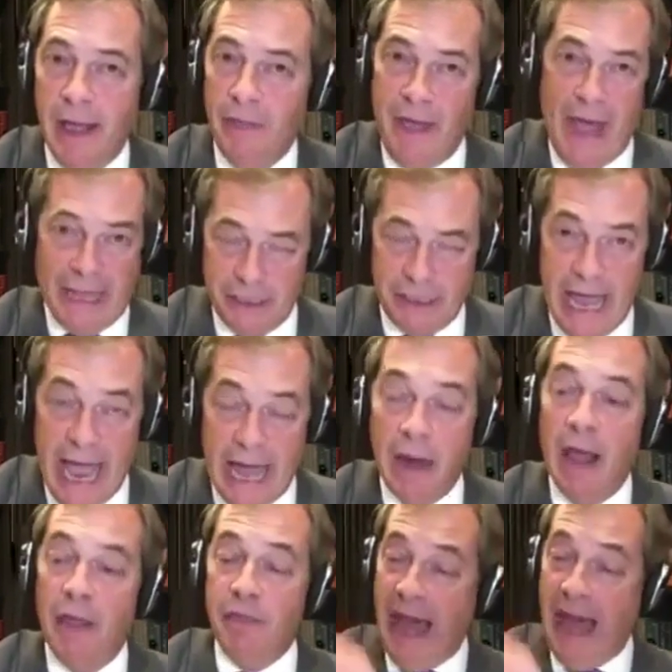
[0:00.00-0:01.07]
That's
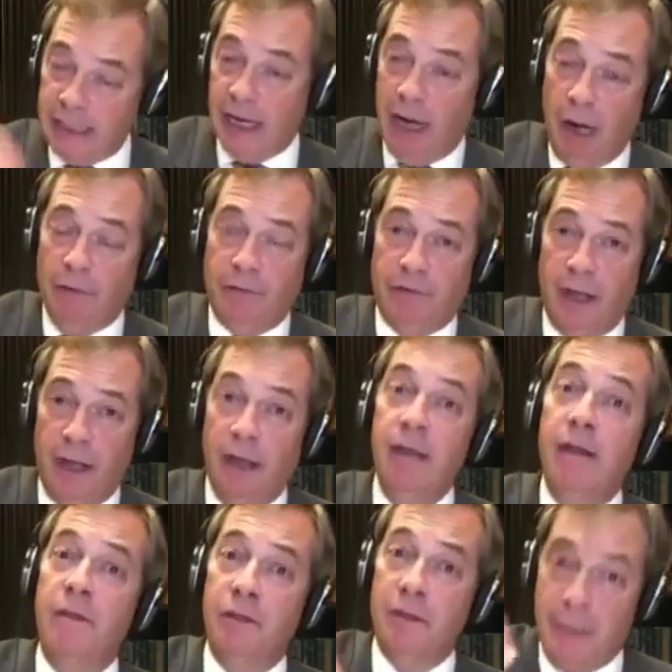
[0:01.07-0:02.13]
net. That's after
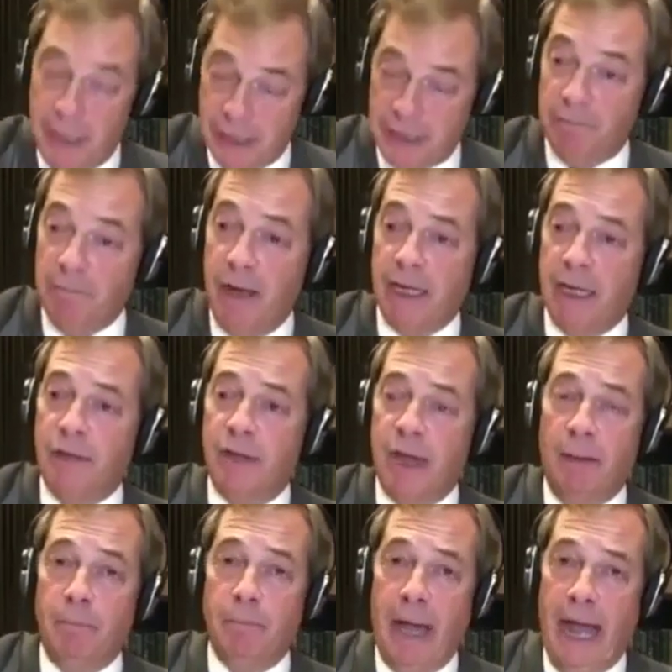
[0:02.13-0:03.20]
the bits of money have
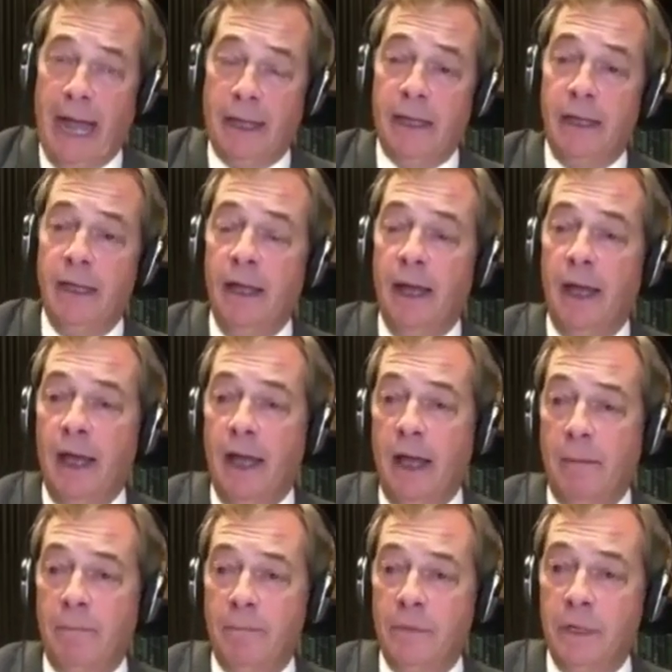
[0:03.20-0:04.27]
come back
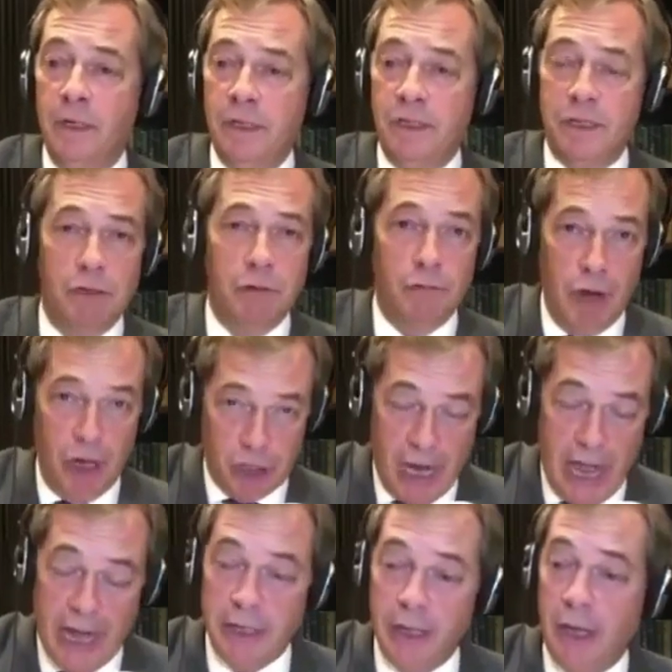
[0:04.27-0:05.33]
to rich
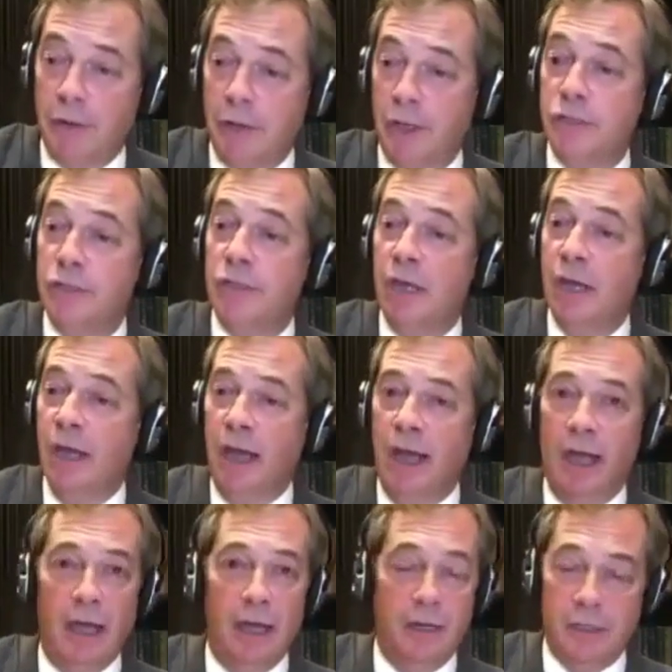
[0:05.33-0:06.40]
landowners,
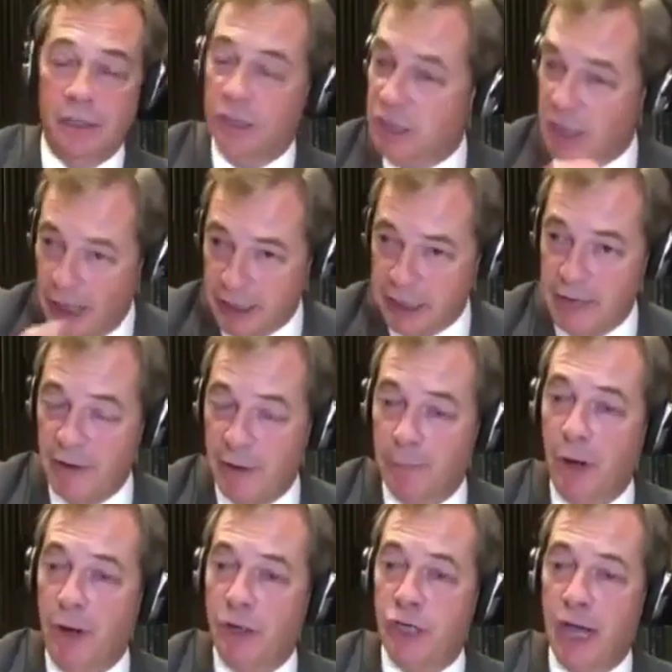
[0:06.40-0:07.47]
to scientific
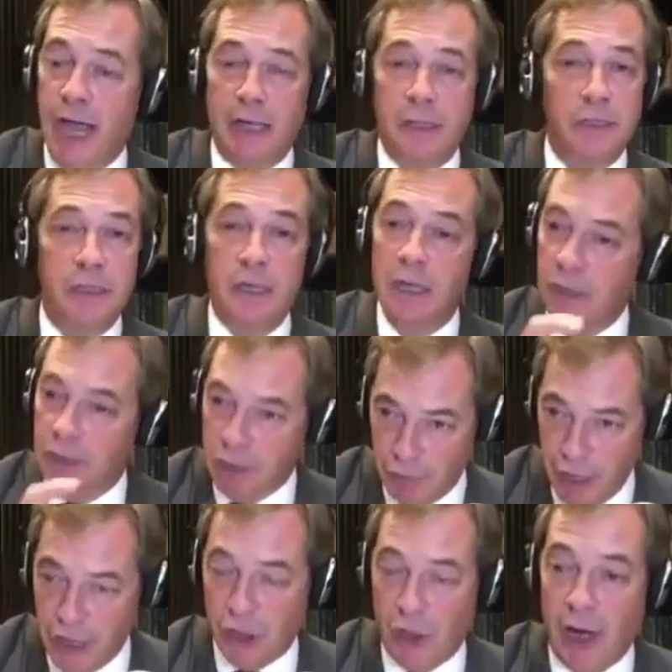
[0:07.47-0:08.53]
projects, to
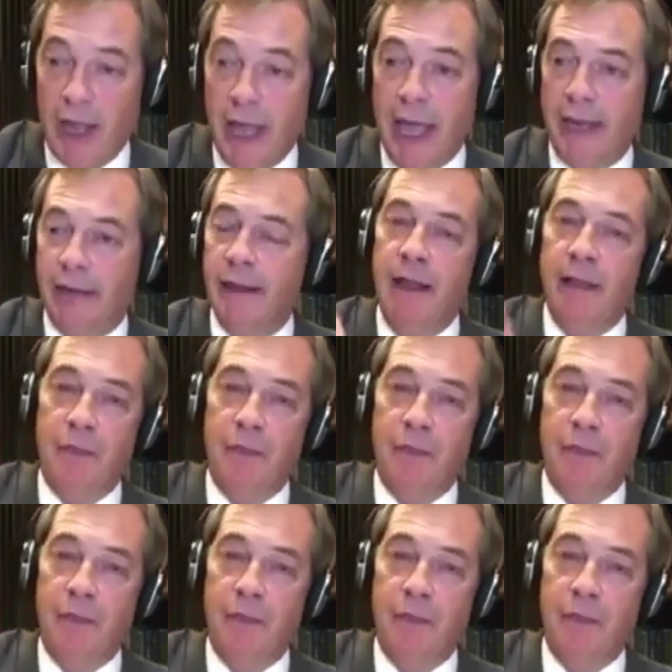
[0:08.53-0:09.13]
regional aid.